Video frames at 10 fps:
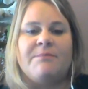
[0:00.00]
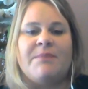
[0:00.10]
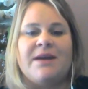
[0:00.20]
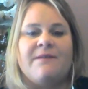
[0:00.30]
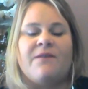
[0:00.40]

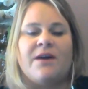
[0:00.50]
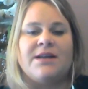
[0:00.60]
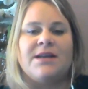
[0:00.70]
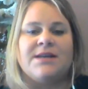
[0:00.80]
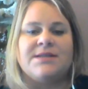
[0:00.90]
big
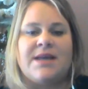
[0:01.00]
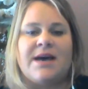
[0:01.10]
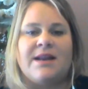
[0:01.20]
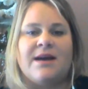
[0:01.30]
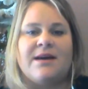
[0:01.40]
findings
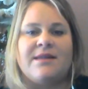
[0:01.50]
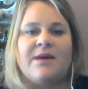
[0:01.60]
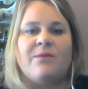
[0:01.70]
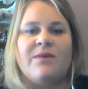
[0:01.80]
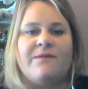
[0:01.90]
that
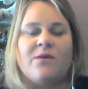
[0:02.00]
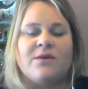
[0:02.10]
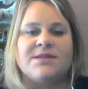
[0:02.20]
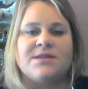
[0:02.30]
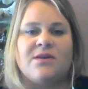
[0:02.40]
that we
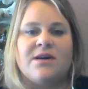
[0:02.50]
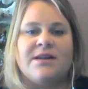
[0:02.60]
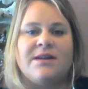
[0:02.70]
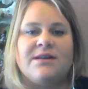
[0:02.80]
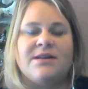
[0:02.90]
focused
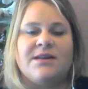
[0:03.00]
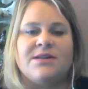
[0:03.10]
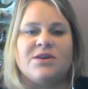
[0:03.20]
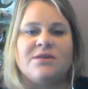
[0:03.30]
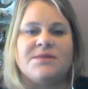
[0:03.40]
on
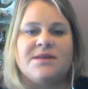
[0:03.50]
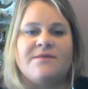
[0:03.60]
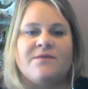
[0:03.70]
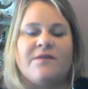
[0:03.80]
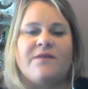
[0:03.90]
in terms
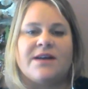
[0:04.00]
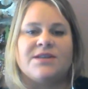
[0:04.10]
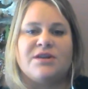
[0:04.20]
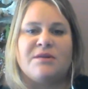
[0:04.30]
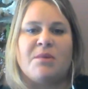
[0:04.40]
of
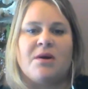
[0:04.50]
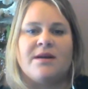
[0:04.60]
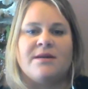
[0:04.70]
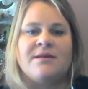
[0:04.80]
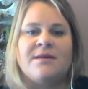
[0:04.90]
reflection
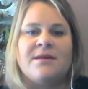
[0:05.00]
upon